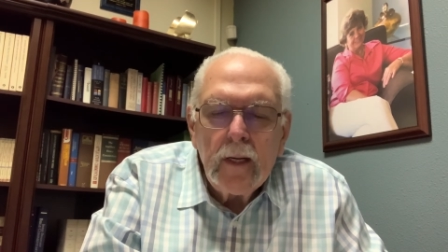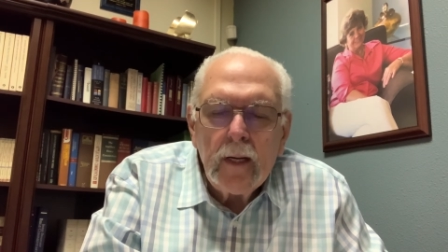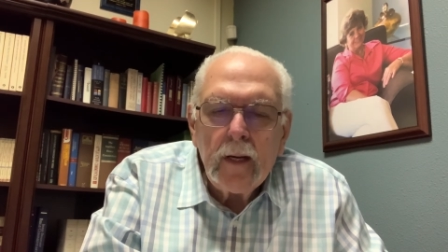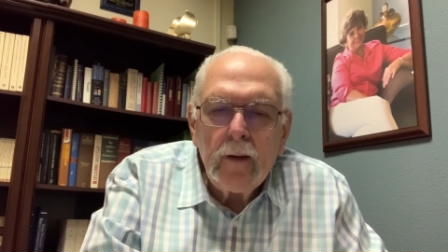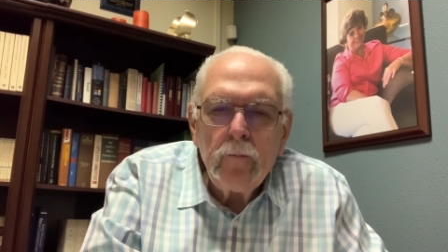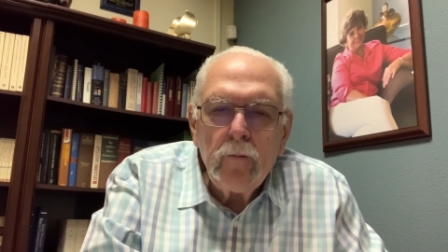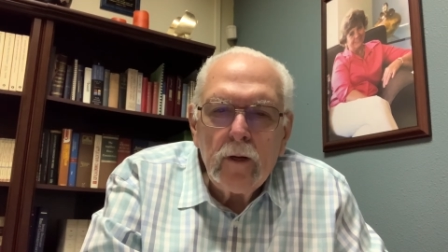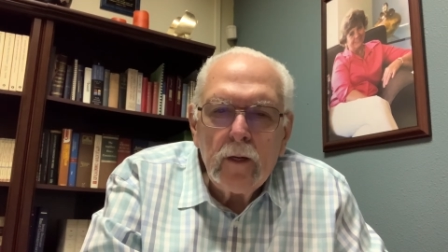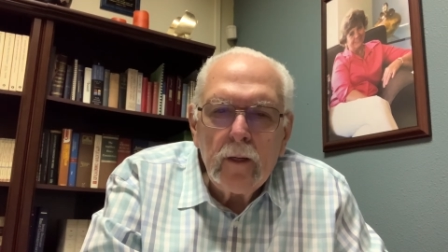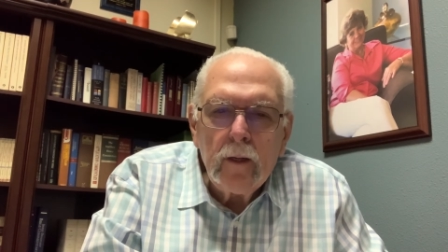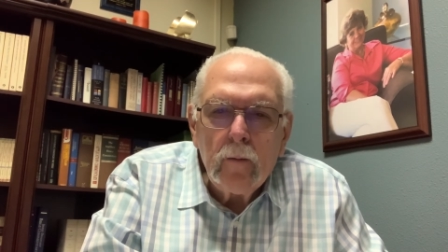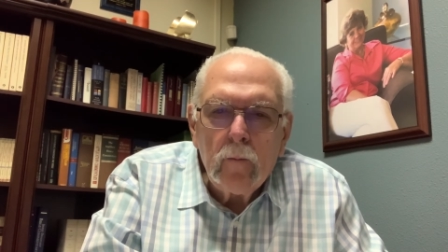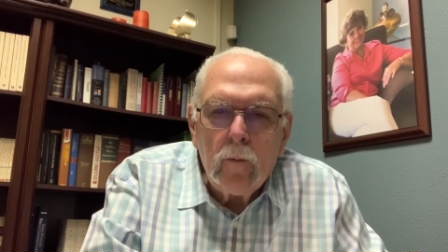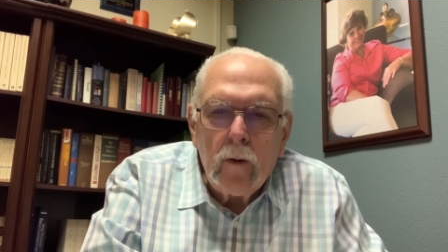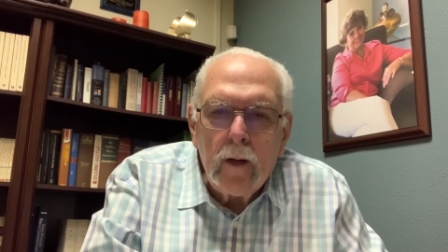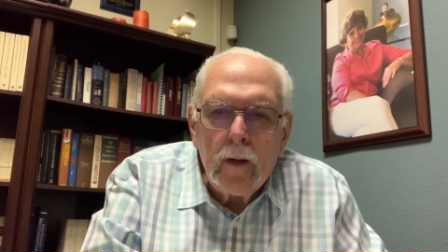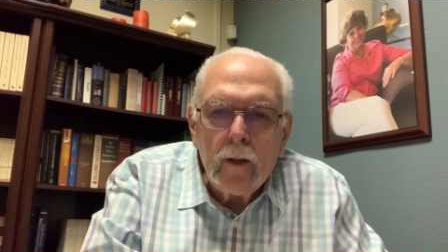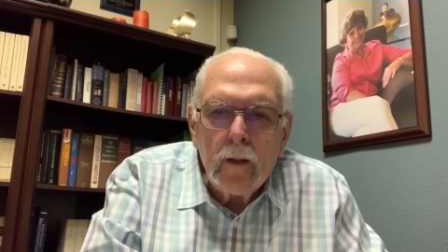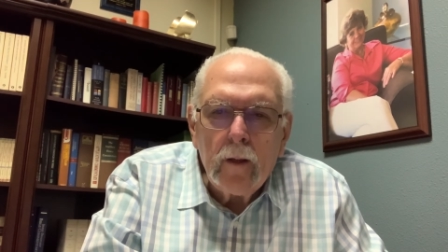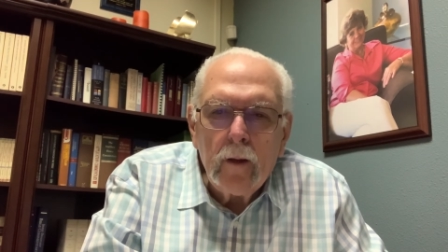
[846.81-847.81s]
I read a little
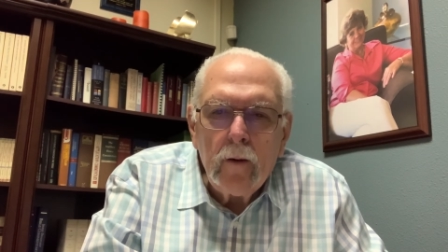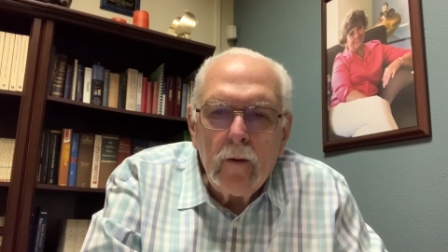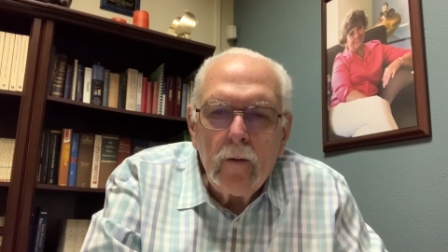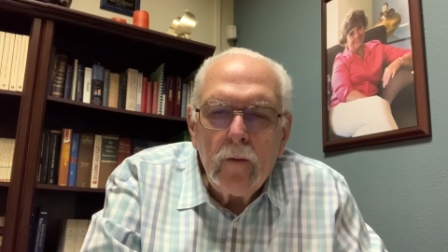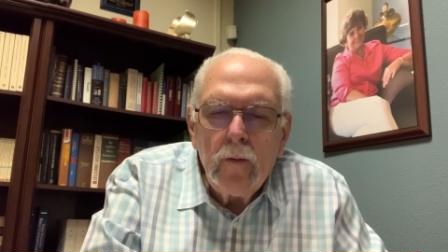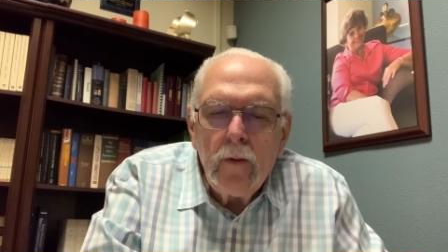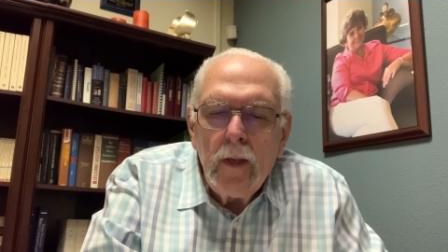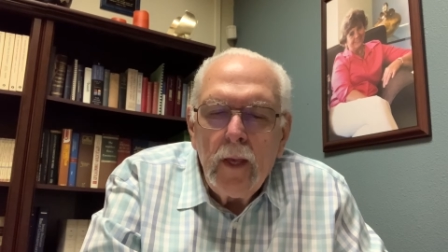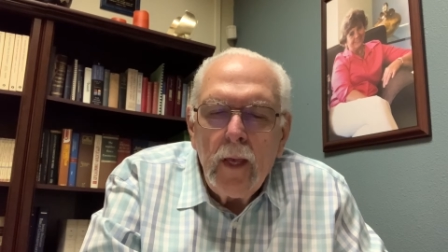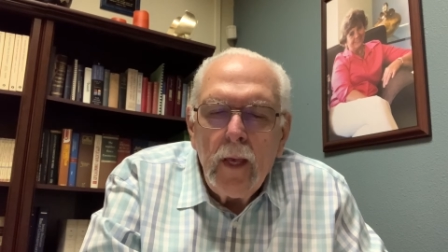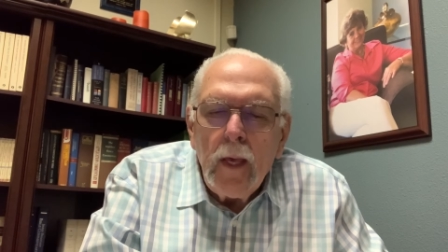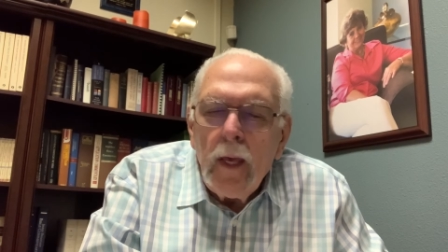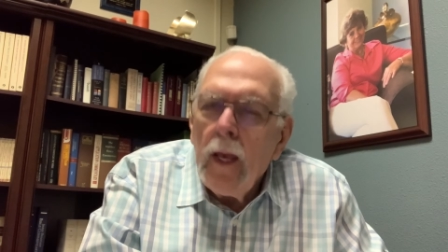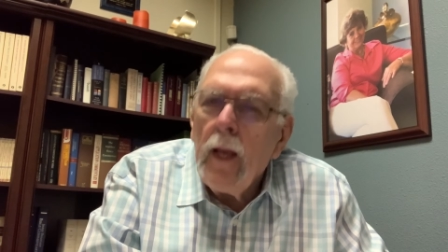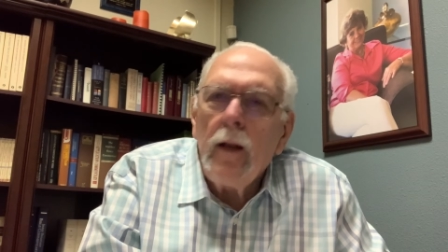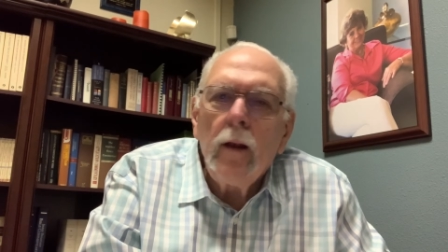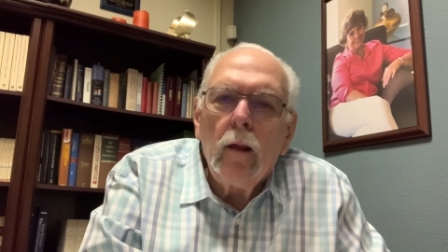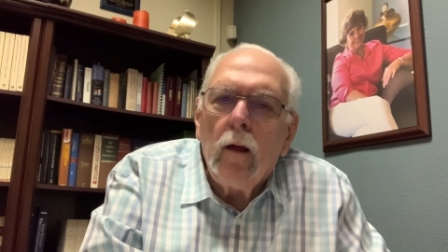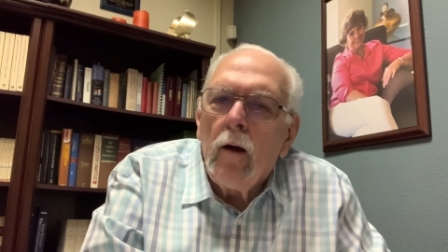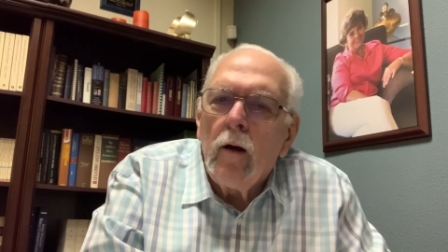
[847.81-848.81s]
while ago. He
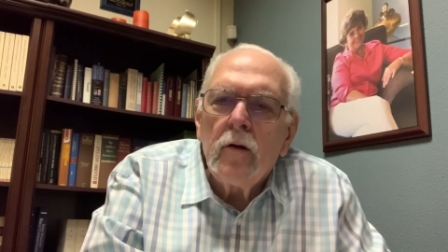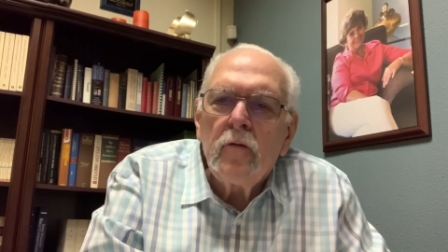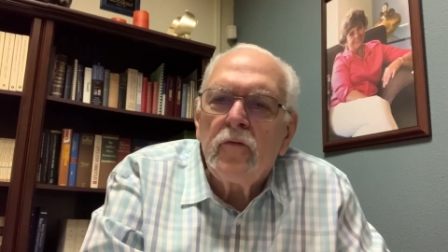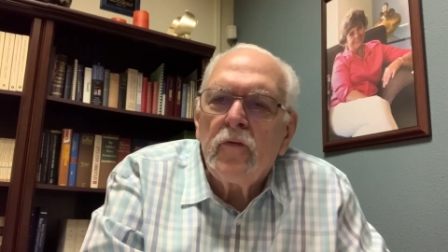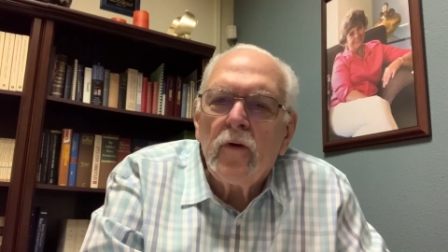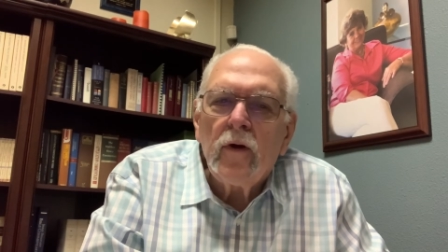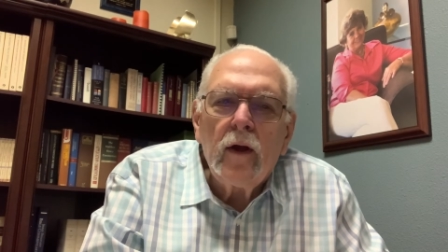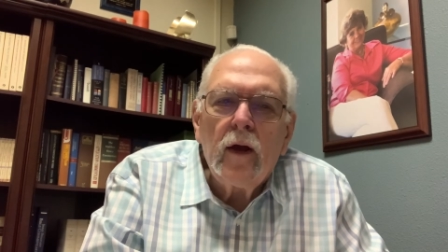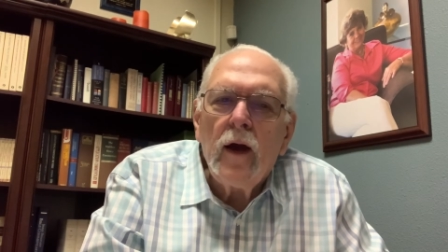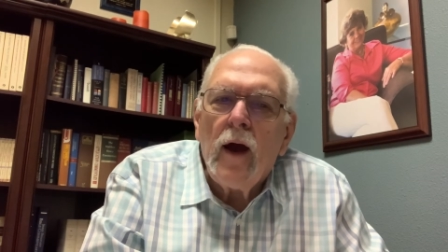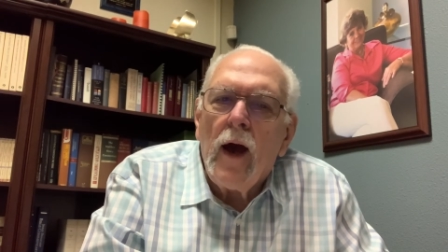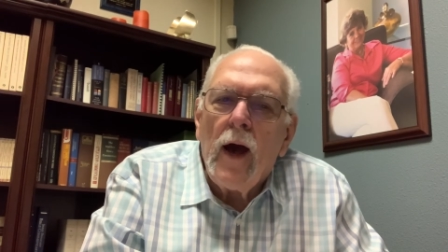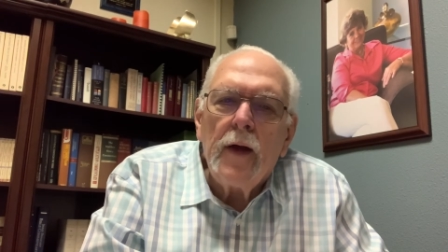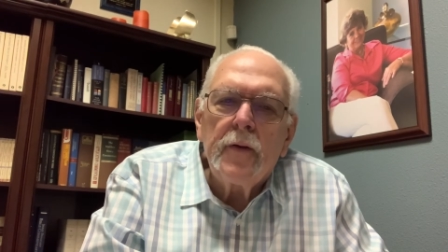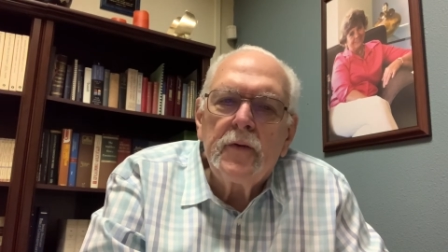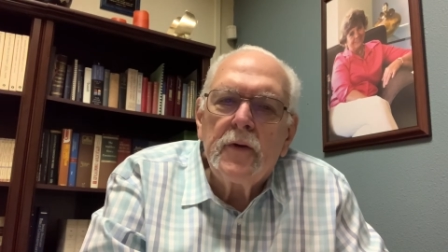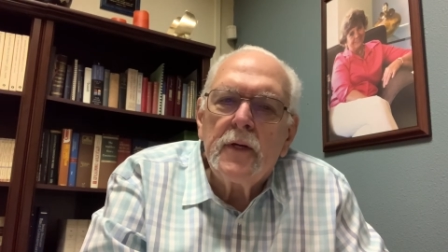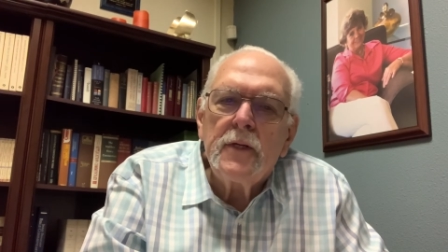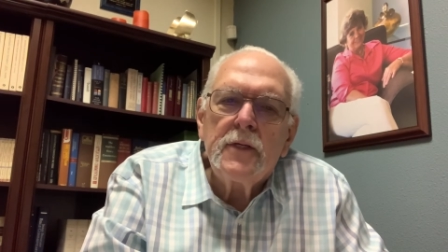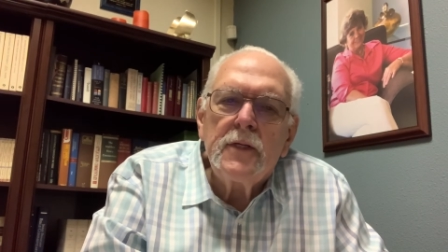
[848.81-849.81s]
longed for
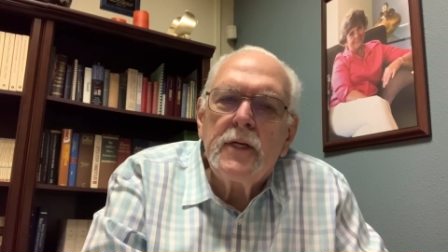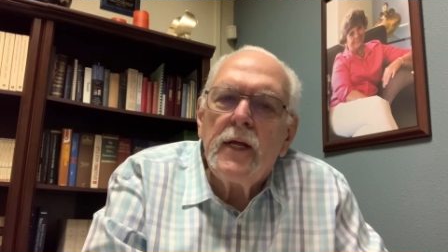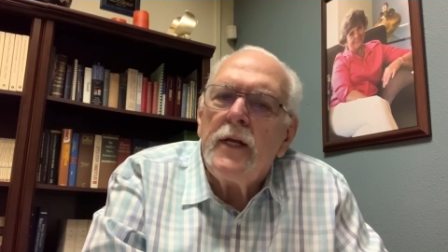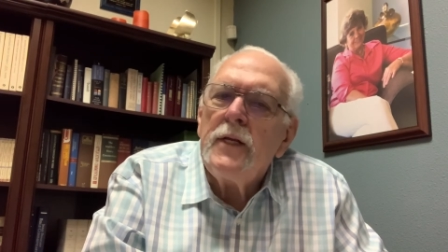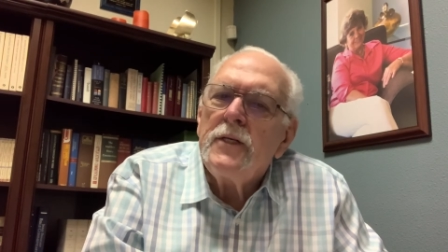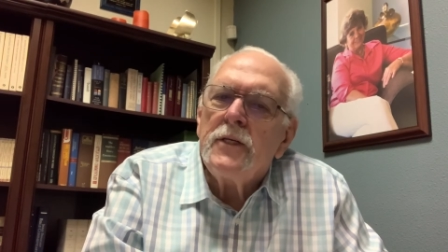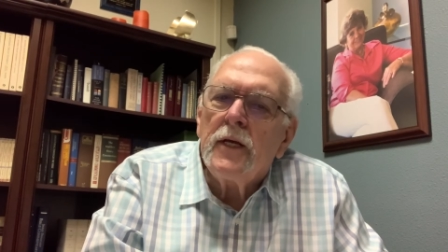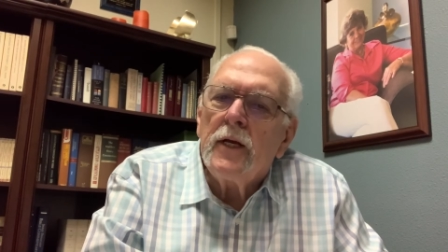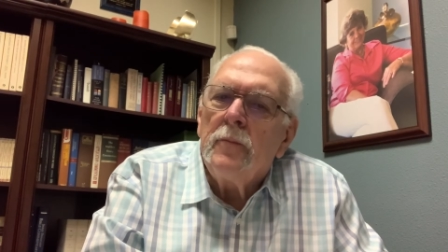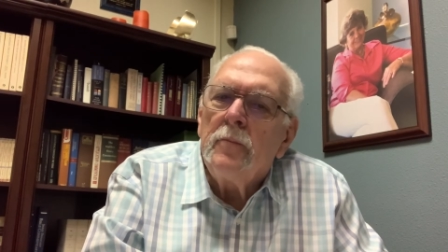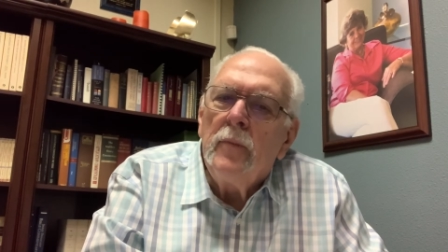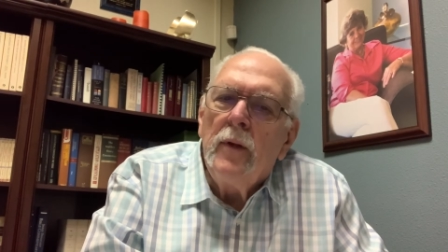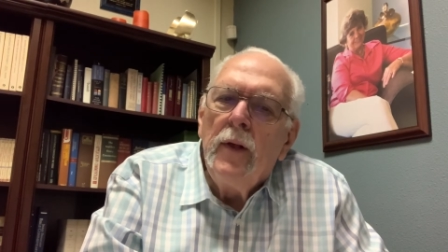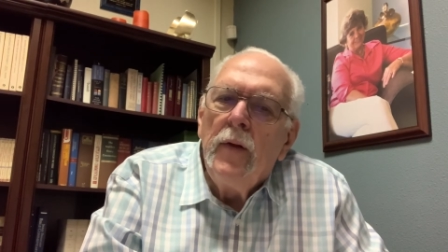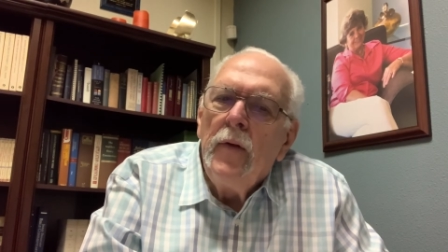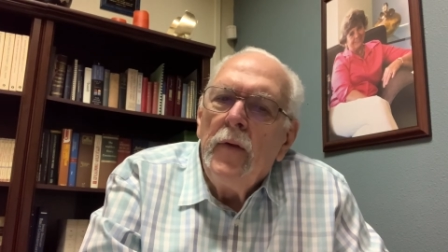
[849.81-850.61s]
God to teach him